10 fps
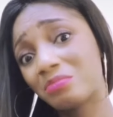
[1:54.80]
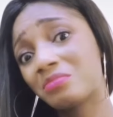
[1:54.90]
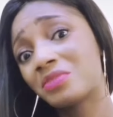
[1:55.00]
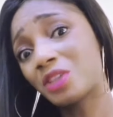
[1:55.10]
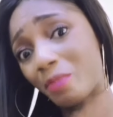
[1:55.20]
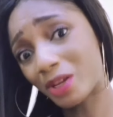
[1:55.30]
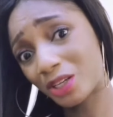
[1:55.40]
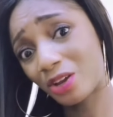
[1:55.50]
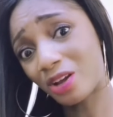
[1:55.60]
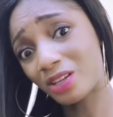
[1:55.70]

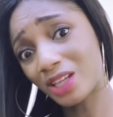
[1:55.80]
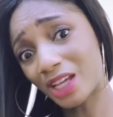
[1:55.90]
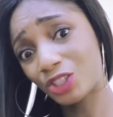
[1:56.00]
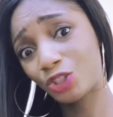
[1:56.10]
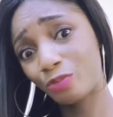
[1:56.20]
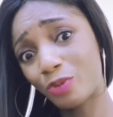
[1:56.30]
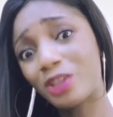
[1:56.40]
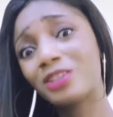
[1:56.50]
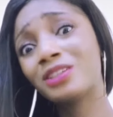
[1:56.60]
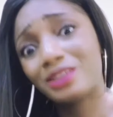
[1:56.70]
Somebody can dash you
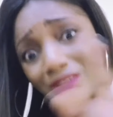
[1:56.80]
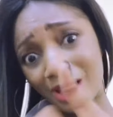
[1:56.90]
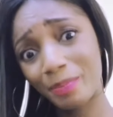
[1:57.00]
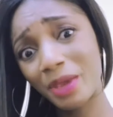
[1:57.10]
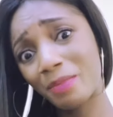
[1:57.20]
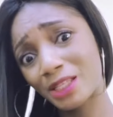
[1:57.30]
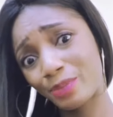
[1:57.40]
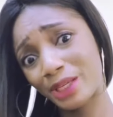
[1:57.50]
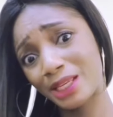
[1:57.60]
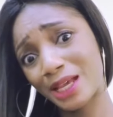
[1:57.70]
something. Now
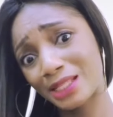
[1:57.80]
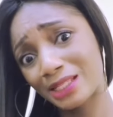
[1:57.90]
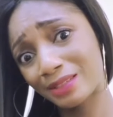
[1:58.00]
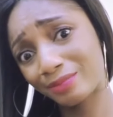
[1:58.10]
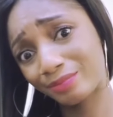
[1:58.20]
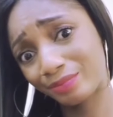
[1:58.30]
payments be that.